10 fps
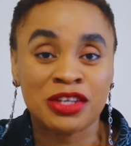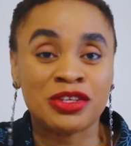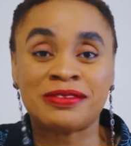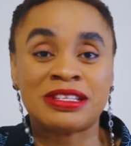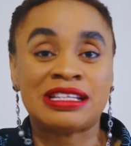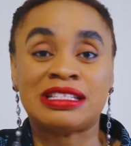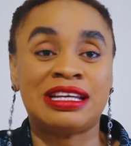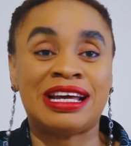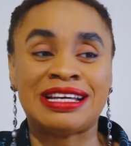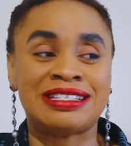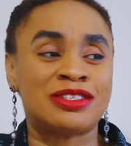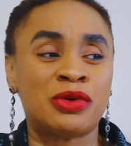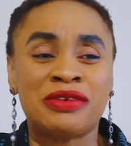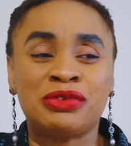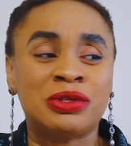Don't start saying hi sis,
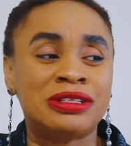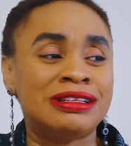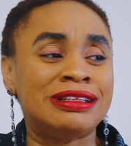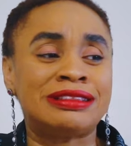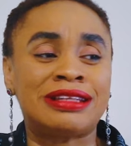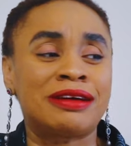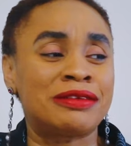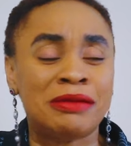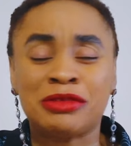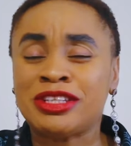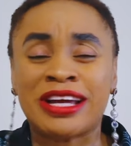or even on Instagram.